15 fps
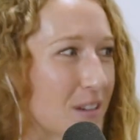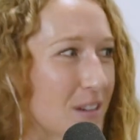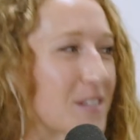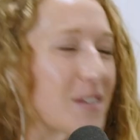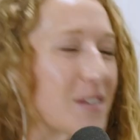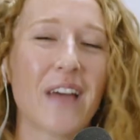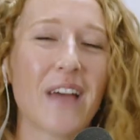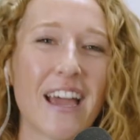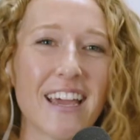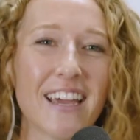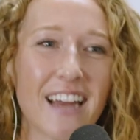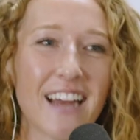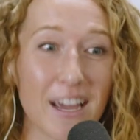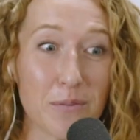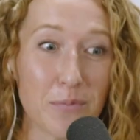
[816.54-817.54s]
awesome.
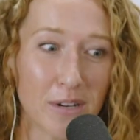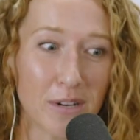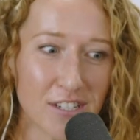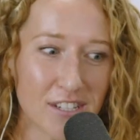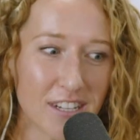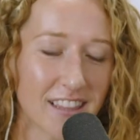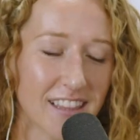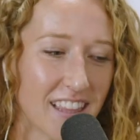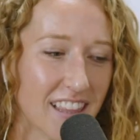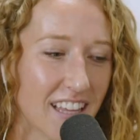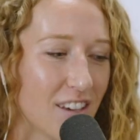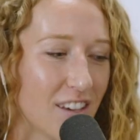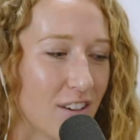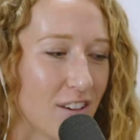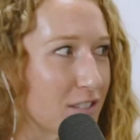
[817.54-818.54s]
I appreciate that.
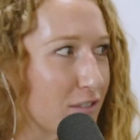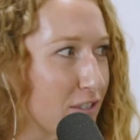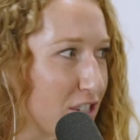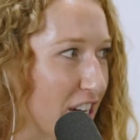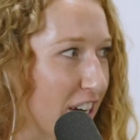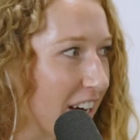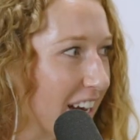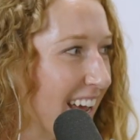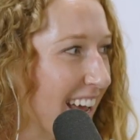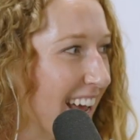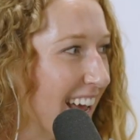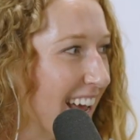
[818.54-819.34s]
Thank you guys for sharing.